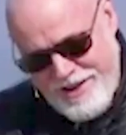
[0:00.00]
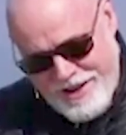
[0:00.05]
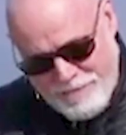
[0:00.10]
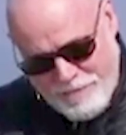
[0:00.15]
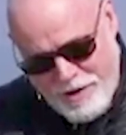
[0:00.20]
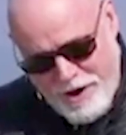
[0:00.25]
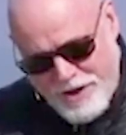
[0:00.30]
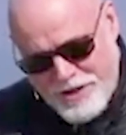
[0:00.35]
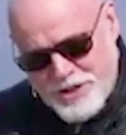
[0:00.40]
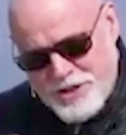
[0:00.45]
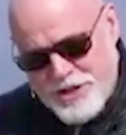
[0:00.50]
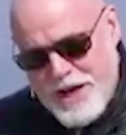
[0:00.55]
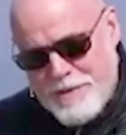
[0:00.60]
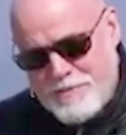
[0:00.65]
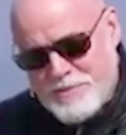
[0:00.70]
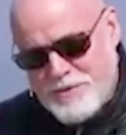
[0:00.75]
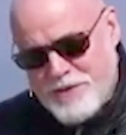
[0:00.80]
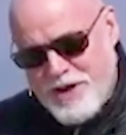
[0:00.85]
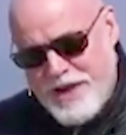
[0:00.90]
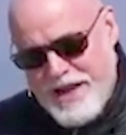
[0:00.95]
In Mark
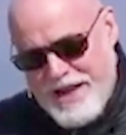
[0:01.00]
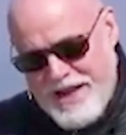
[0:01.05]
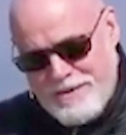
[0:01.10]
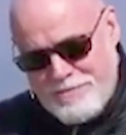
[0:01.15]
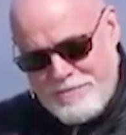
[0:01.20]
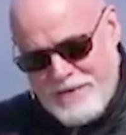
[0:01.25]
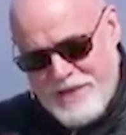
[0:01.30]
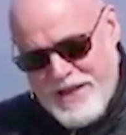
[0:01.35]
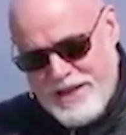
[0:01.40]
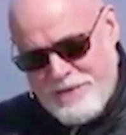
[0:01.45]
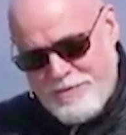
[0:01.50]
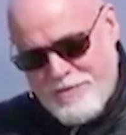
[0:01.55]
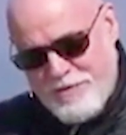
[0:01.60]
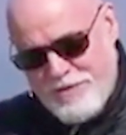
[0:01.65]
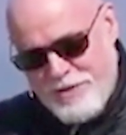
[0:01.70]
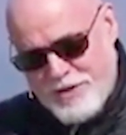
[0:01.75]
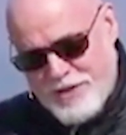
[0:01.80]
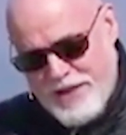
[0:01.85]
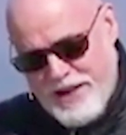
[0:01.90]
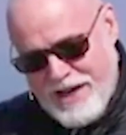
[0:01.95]
chapter 8, beginning with
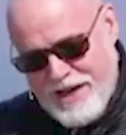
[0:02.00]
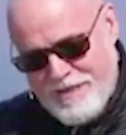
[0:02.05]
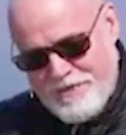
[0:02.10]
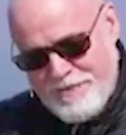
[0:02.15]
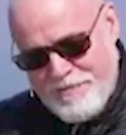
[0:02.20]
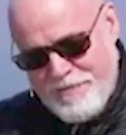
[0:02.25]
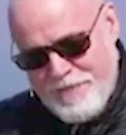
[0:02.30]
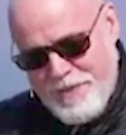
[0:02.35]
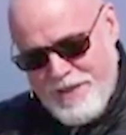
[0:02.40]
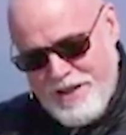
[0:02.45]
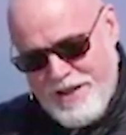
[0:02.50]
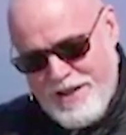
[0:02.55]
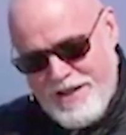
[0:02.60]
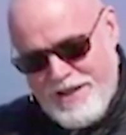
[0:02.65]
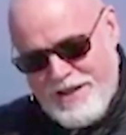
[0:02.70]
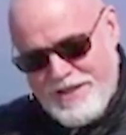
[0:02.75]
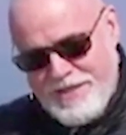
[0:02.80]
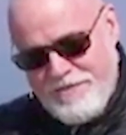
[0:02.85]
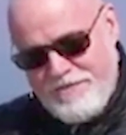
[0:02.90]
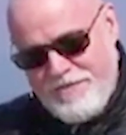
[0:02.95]
verse 11,
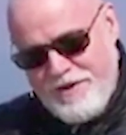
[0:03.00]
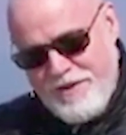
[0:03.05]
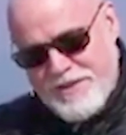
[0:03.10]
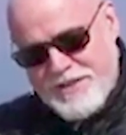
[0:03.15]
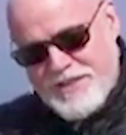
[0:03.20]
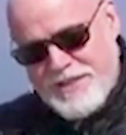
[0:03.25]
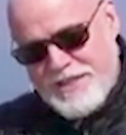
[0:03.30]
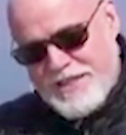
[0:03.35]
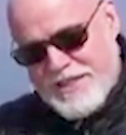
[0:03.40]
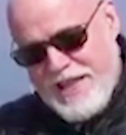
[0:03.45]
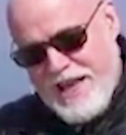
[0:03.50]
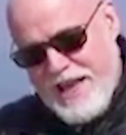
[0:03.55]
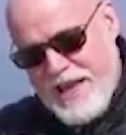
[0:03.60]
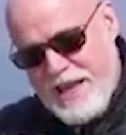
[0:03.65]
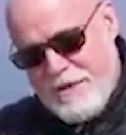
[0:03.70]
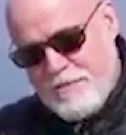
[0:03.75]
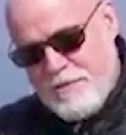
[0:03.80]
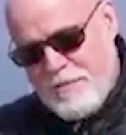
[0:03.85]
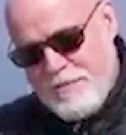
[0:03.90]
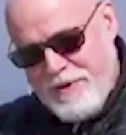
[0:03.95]
the Pharisees
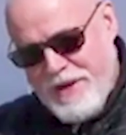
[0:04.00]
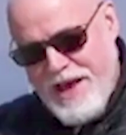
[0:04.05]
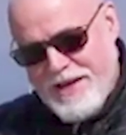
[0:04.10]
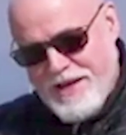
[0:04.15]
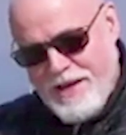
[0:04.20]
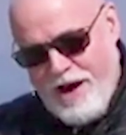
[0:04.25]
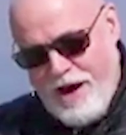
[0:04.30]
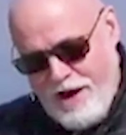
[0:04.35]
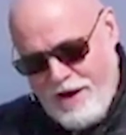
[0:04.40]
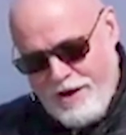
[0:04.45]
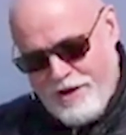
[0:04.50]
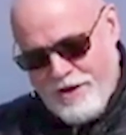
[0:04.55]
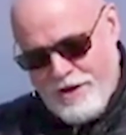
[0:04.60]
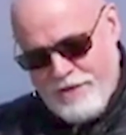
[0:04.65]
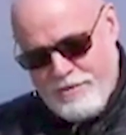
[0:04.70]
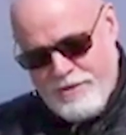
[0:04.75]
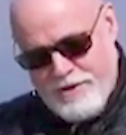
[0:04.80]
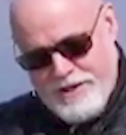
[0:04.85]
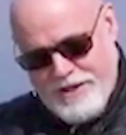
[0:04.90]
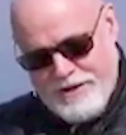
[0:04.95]
came and began to
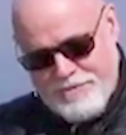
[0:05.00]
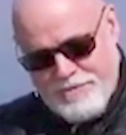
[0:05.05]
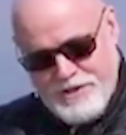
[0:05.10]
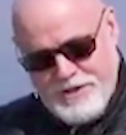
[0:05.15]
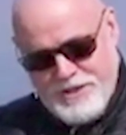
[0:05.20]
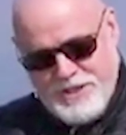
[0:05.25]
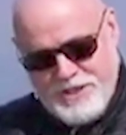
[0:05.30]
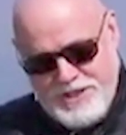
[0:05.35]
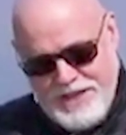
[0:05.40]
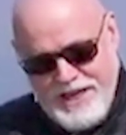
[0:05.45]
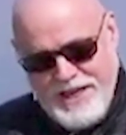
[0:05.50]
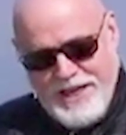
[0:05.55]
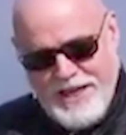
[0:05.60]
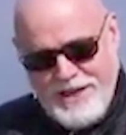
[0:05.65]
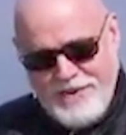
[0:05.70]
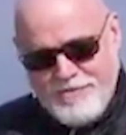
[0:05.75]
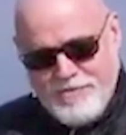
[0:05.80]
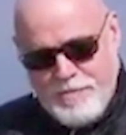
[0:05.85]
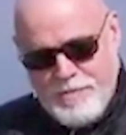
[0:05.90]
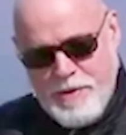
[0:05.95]
argue with him,
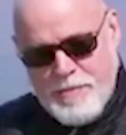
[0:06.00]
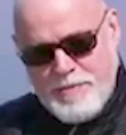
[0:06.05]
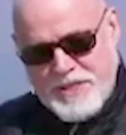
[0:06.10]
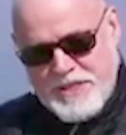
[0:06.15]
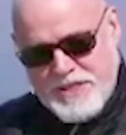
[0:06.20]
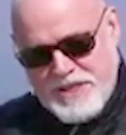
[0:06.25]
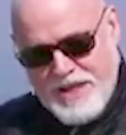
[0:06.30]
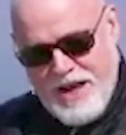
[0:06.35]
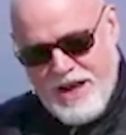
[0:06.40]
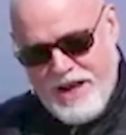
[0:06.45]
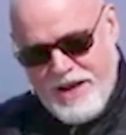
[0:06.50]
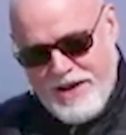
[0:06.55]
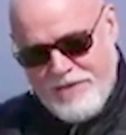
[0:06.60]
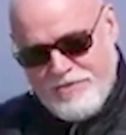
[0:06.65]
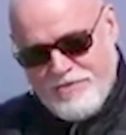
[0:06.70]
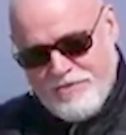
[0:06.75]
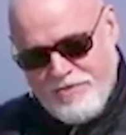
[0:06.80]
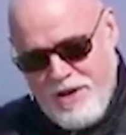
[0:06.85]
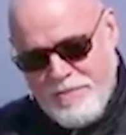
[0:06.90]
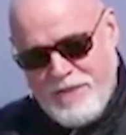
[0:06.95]
seeking from him a sign
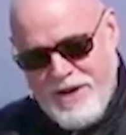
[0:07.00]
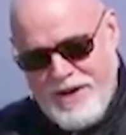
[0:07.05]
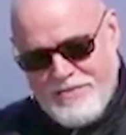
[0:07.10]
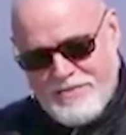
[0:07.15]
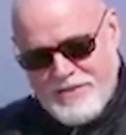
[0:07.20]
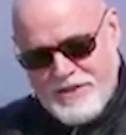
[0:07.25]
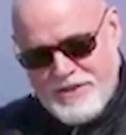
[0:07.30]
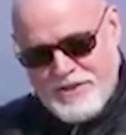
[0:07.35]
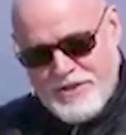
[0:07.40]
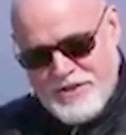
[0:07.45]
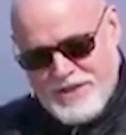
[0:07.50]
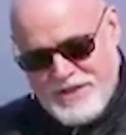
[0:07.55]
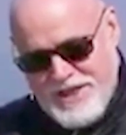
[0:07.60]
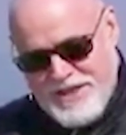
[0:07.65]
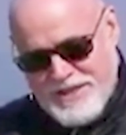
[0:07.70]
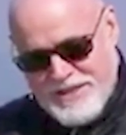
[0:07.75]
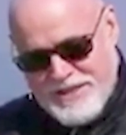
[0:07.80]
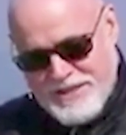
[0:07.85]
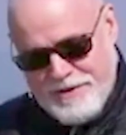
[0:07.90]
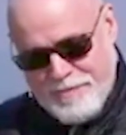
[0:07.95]
from heaven to
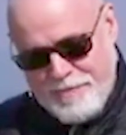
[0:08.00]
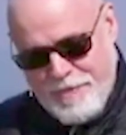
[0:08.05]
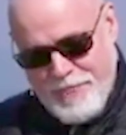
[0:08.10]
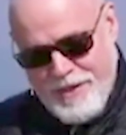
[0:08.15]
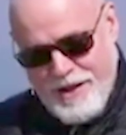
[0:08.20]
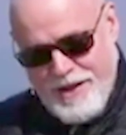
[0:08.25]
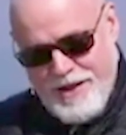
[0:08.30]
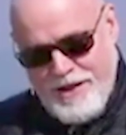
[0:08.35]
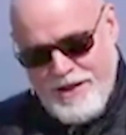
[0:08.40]
test him.